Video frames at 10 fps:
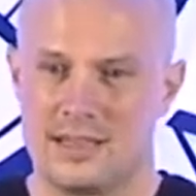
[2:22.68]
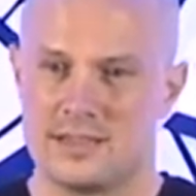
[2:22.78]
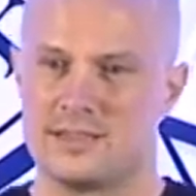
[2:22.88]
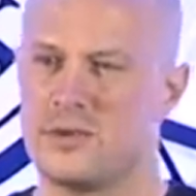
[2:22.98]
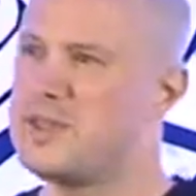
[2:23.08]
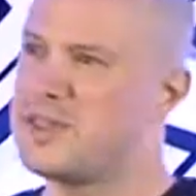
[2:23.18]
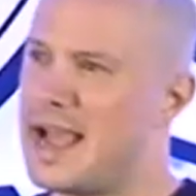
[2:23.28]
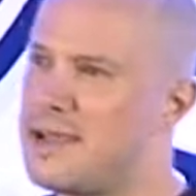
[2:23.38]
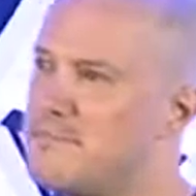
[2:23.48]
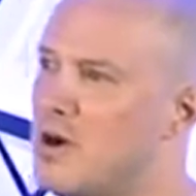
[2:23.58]
So with
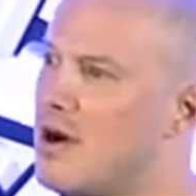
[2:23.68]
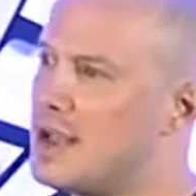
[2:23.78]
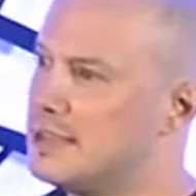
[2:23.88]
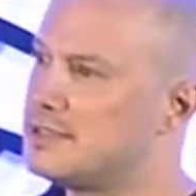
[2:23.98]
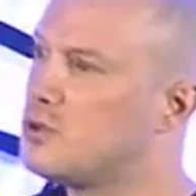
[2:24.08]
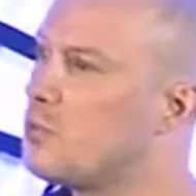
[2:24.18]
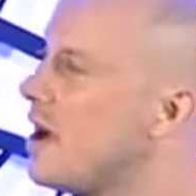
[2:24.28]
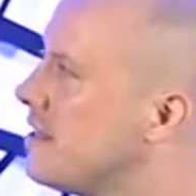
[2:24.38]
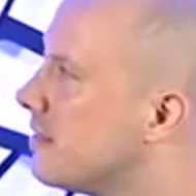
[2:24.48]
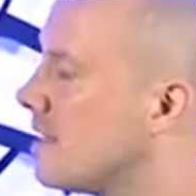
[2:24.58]
that in mind, the
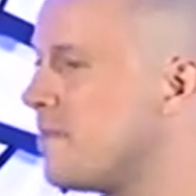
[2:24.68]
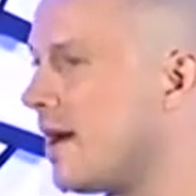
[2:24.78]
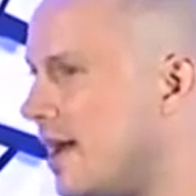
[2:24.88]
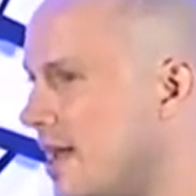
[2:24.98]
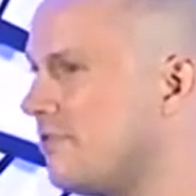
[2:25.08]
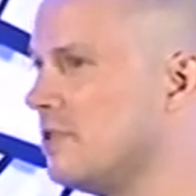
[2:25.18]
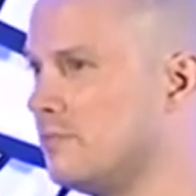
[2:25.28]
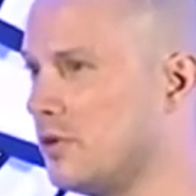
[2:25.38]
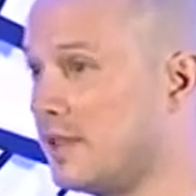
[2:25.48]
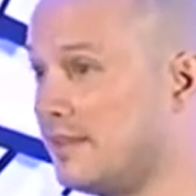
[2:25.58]
way that they behave in the
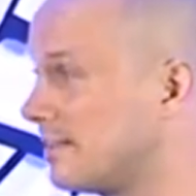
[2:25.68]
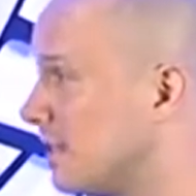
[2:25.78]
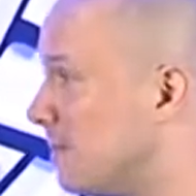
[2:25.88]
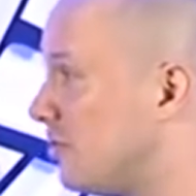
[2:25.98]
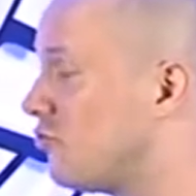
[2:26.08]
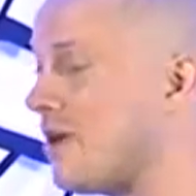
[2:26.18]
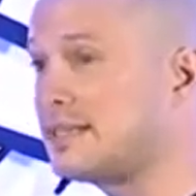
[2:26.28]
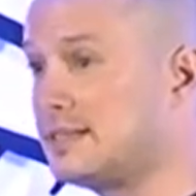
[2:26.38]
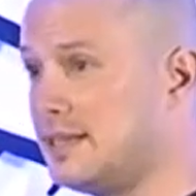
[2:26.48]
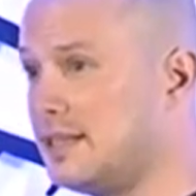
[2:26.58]
body is going to be
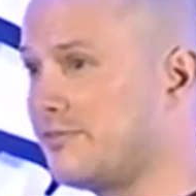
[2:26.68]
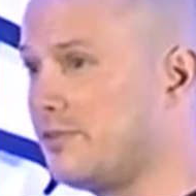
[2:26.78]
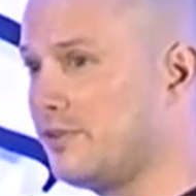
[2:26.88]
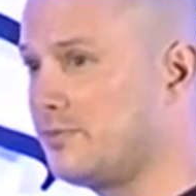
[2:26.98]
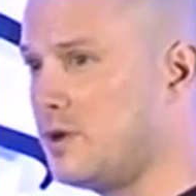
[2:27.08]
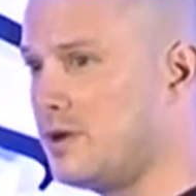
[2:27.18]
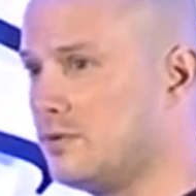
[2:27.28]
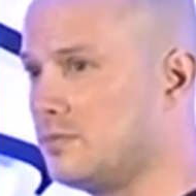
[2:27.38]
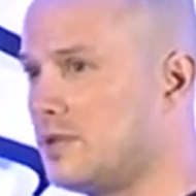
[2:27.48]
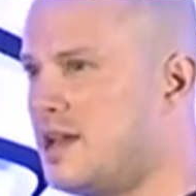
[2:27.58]
drastically different as
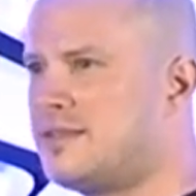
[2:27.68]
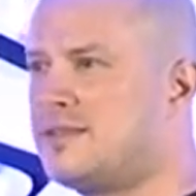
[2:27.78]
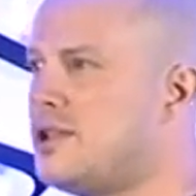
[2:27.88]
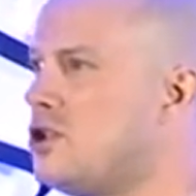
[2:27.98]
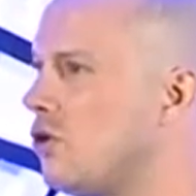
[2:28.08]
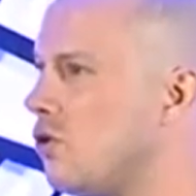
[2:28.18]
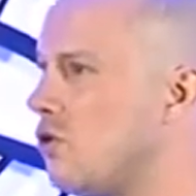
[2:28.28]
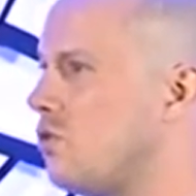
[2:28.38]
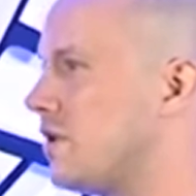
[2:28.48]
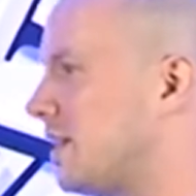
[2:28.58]
well. They're not
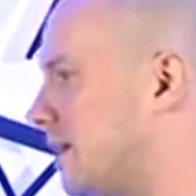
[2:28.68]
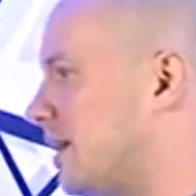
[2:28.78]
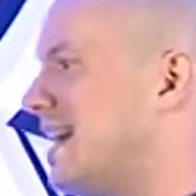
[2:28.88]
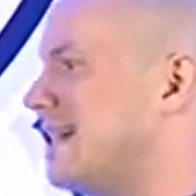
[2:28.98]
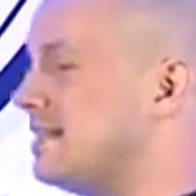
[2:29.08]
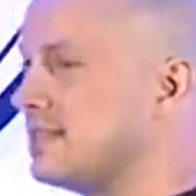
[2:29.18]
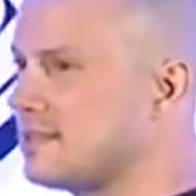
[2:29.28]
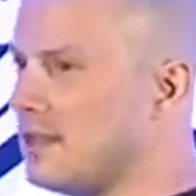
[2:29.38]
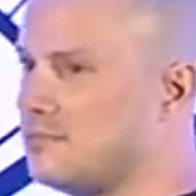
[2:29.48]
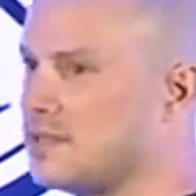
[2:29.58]
all going to
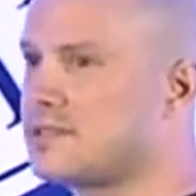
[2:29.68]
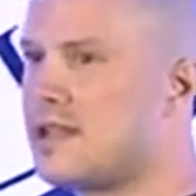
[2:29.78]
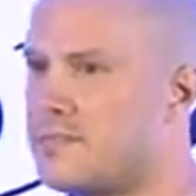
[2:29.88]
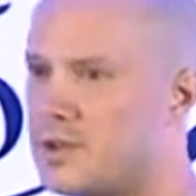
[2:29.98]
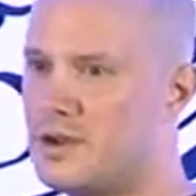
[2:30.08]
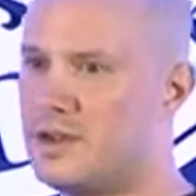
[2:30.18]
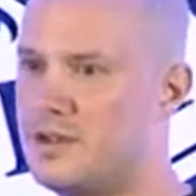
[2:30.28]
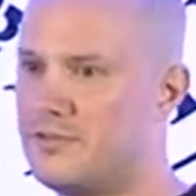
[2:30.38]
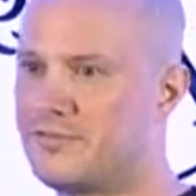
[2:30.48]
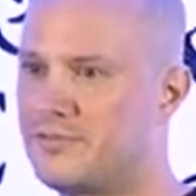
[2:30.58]
disarm the same kind
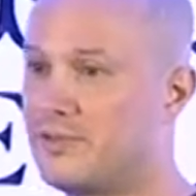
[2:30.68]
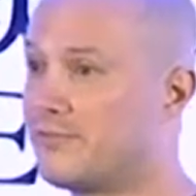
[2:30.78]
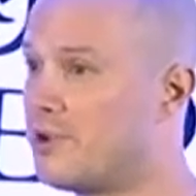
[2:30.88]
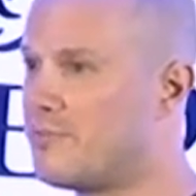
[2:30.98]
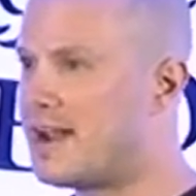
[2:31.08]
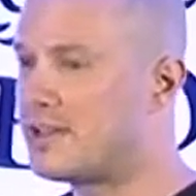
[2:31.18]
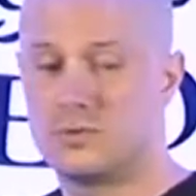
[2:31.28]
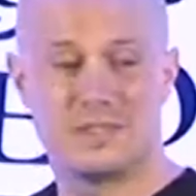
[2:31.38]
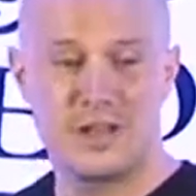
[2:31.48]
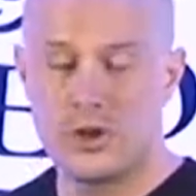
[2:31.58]
of free
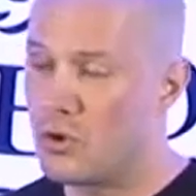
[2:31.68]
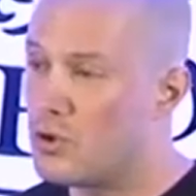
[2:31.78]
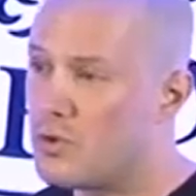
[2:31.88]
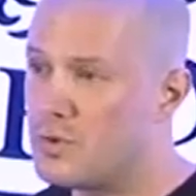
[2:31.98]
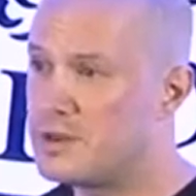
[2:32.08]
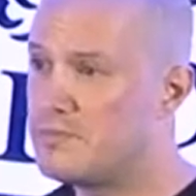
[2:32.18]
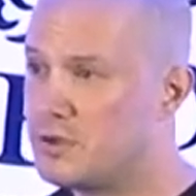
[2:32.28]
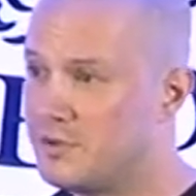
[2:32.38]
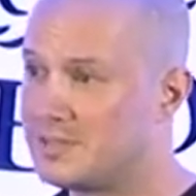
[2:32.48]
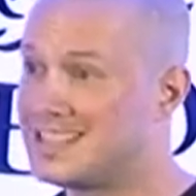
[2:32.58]
radicals. They're not all going to
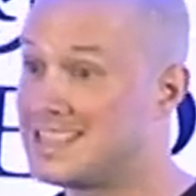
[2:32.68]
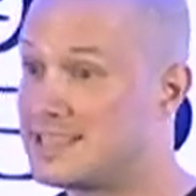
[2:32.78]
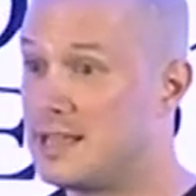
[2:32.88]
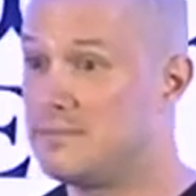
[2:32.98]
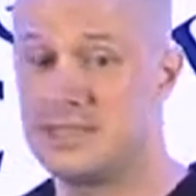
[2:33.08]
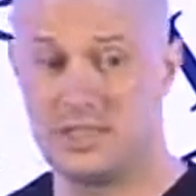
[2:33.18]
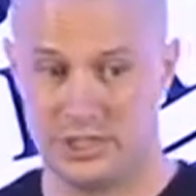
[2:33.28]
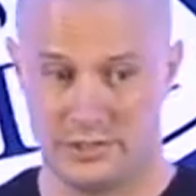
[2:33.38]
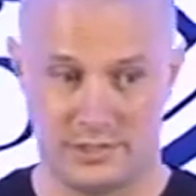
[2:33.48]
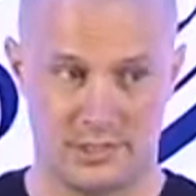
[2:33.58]
move to the same
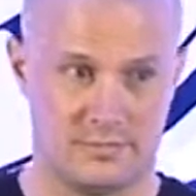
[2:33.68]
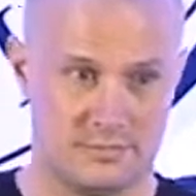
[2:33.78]
tissues.